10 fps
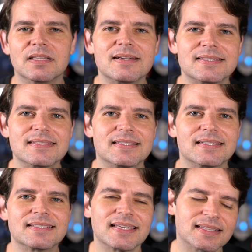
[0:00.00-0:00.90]

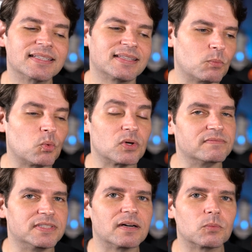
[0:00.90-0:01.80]
licensing, because I think they would
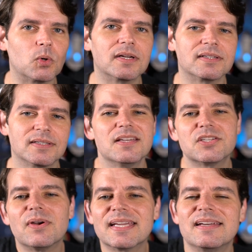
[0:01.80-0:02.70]
have done one.
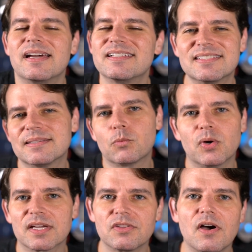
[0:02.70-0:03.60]
So again, just some
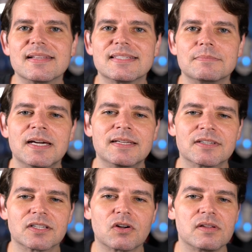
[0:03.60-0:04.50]
quick thoughts. I'm not even
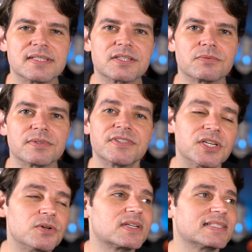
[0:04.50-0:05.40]
going to call this a
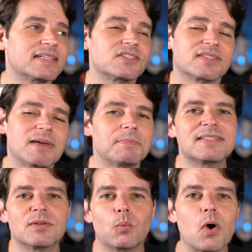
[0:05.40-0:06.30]
review, because I
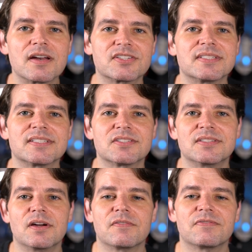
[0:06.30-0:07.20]
basically watched it just,
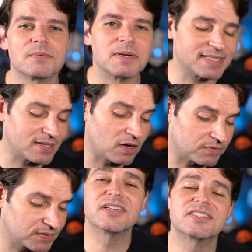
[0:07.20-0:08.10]
you know, for
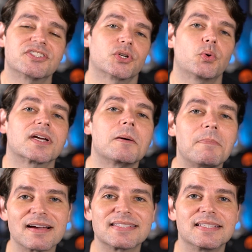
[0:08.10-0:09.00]
myself. So it's just a quick
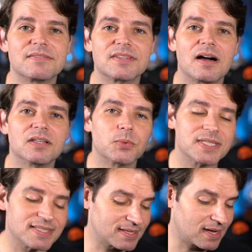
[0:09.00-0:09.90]
unboxing of the
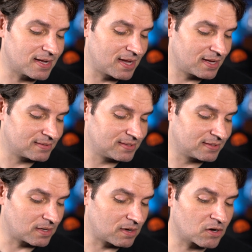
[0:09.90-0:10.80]
Halloween set and
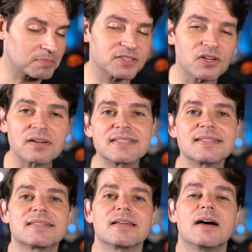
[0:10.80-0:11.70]
the Army of
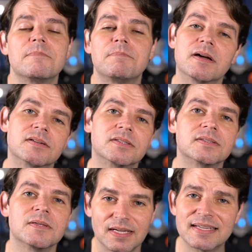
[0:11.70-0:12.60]
Darkness
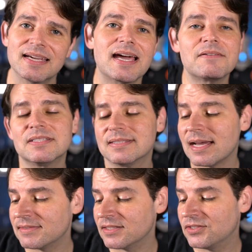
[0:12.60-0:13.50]
bundle. Again, I haven't
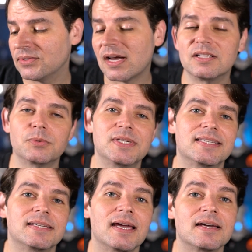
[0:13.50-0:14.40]
dived into the Halloween
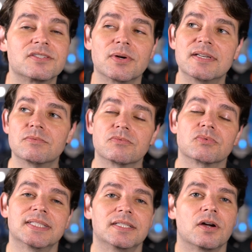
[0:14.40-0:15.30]
set yet, so I don't
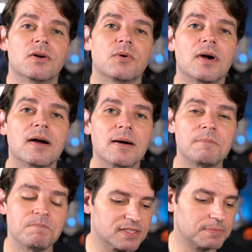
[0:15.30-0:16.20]
really
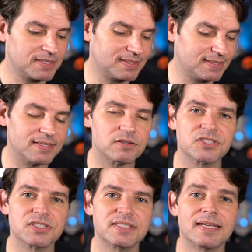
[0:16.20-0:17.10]
know some of the details
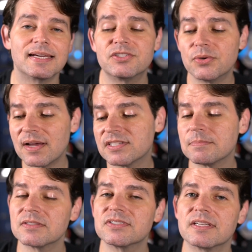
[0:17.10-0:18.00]
just yet. And I do have
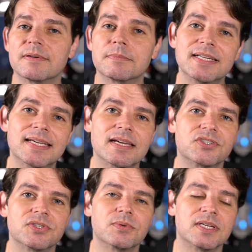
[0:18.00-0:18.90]
some other stuff I'm going to get
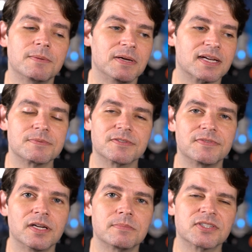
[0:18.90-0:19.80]
to in a pickups
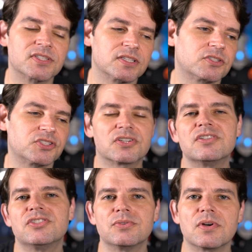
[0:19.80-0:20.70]
video. I'm just going
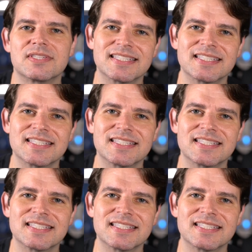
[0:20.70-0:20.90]
to do those